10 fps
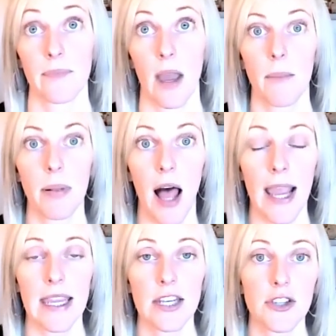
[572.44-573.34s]

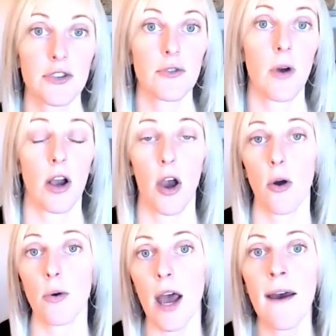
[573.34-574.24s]
applying to a
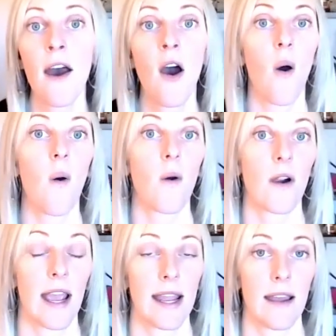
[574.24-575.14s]
COTA or
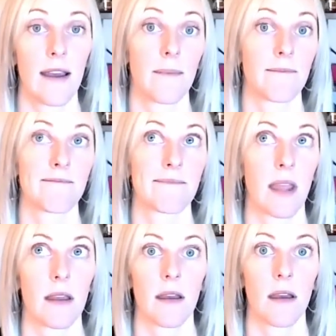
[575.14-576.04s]
a
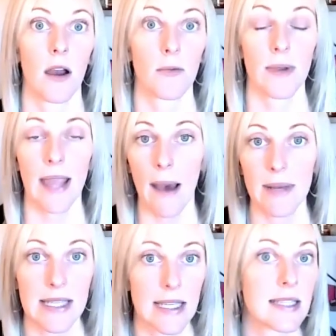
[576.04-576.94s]
rehab
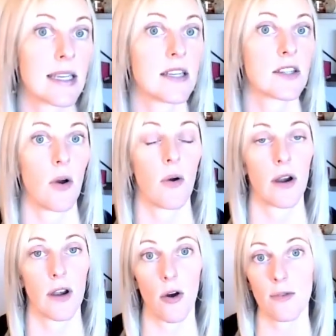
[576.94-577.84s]
assistant or
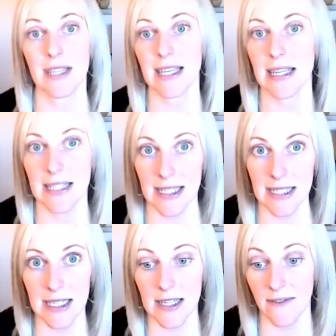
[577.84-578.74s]
an OT
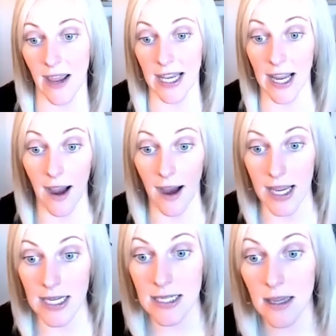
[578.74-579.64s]
assistant of any
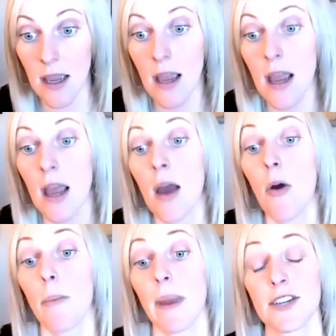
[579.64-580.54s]
kind.
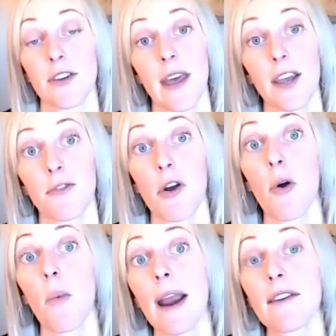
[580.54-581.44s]
Make sure that you are
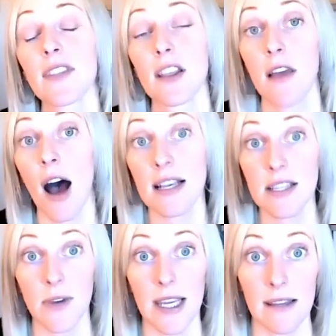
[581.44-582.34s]
aware of the laws
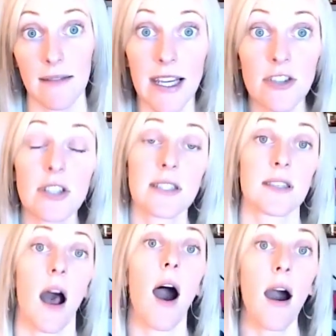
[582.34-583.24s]
and regulations
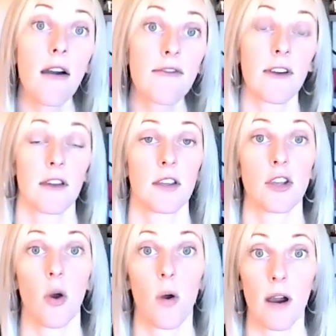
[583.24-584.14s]
of
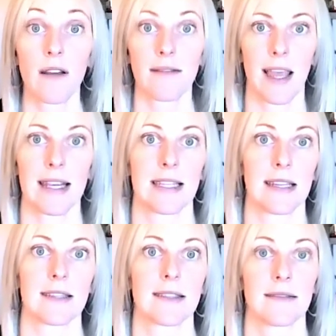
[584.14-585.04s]
your
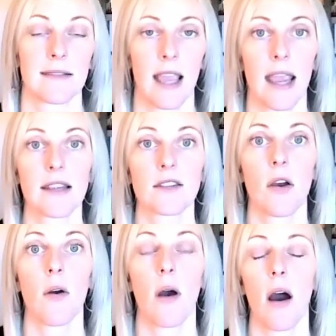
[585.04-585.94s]
license. Okay,
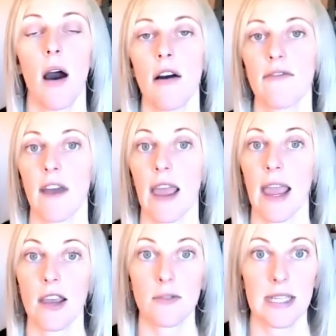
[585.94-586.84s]
so of
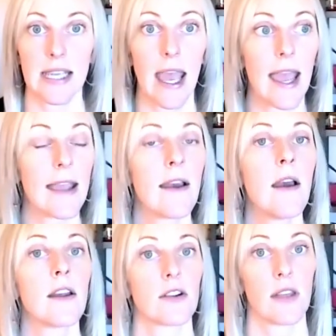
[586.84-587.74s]
AOTA,
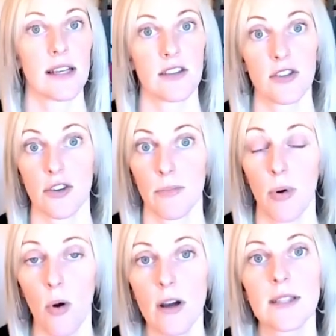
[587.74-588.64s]
your licensure
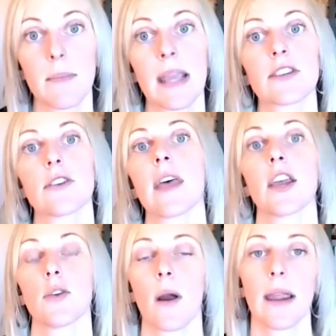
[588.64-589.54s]
boards, make sure that
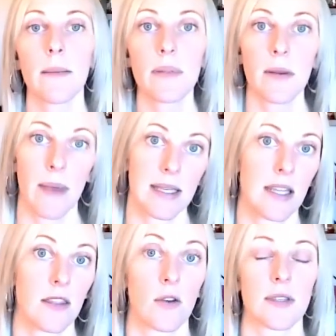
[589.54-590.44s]
you are
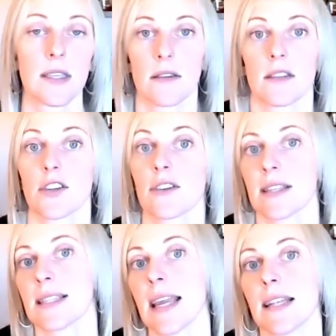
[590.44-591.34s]
implementing those. Certain
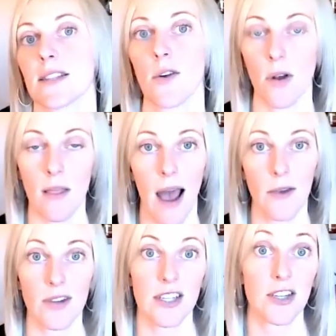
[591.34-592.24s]
states don't allow
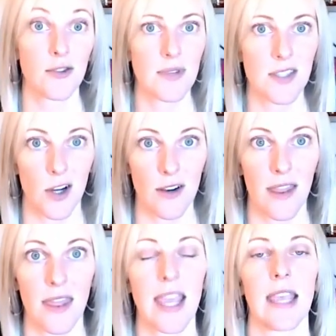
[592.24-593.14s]
you to do certain
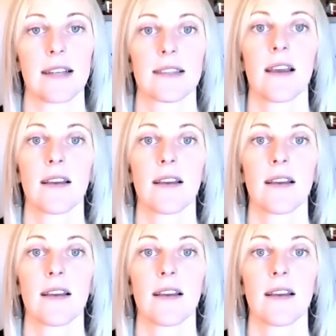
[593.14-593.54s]
things.